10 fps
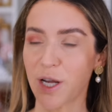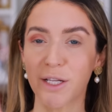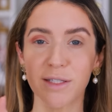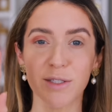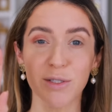
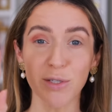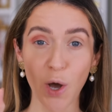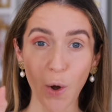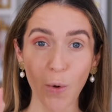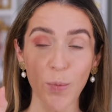It's
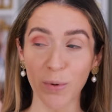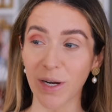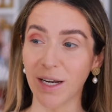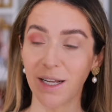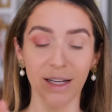so
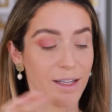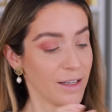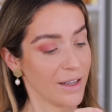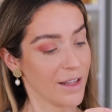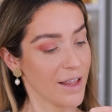pretty.
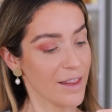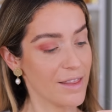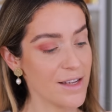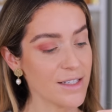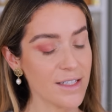
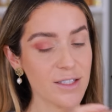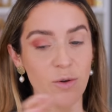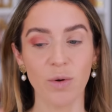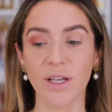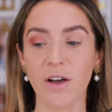This is
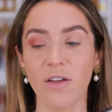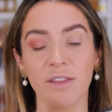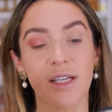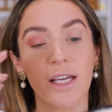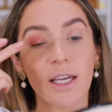going on the